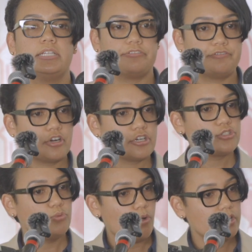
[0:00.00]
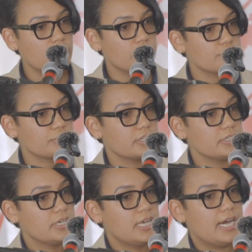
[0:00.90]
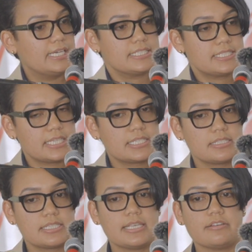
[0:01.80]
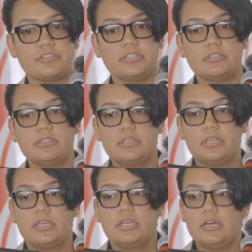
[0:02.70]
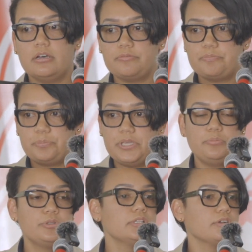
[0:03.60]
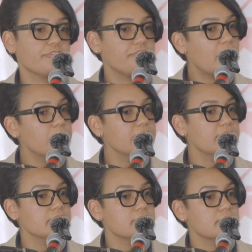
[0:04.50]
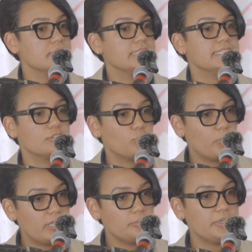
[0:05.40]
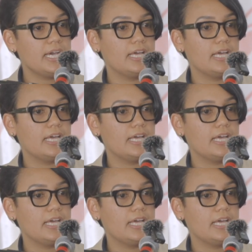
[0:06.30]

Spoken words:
the first 167 people or families that will be